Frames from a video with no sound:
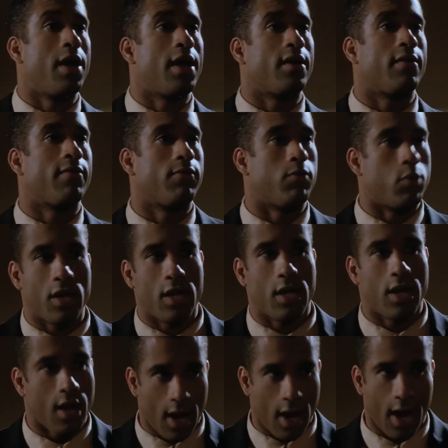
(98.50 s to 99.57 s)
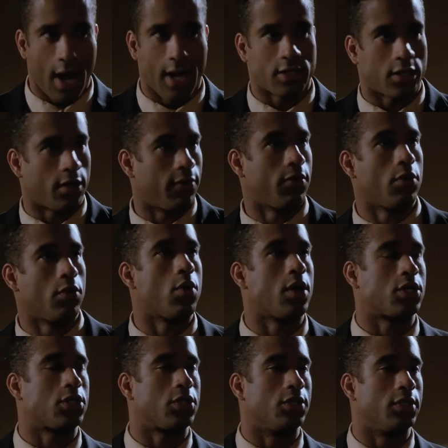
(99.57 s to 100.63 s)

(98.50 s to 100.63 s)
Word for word: Darryl, meanwhile, is the skeptic,